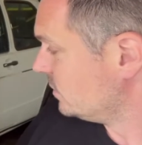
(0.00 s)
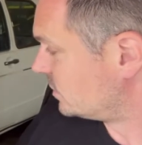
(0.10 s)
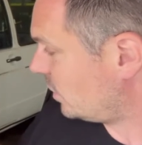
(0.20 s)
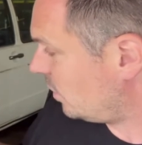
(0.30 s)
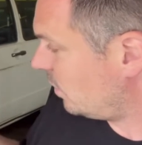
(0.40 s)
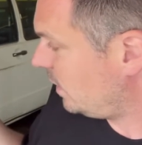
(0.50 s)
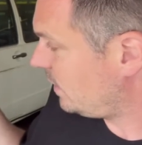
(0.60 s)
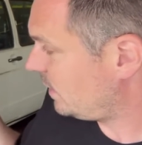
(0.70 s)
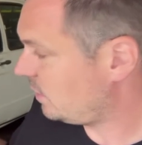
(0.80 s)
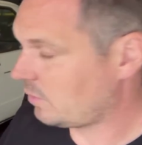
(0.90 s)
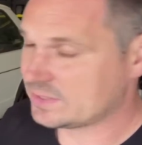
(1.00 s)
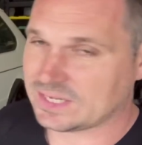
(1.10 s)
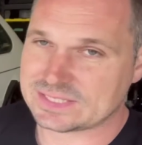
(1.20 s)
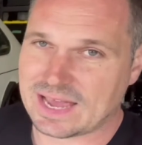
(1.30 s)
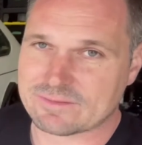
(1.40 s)
So, you know, it
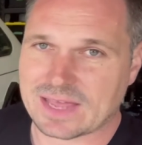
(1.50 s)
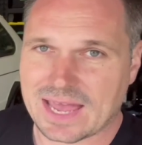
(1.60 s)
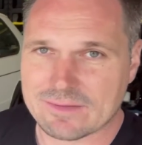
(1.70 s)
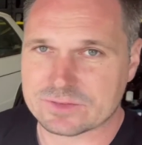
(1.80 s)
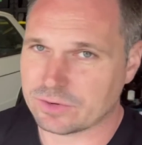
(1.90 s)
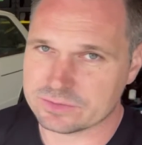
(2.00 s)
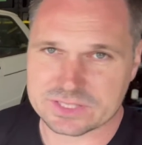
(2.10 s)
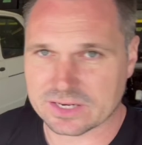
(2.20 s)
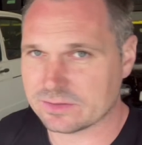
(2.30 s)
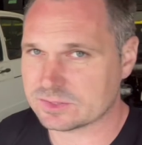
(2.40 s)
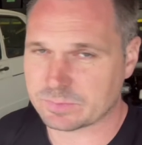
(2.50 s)
does have to have turn signals,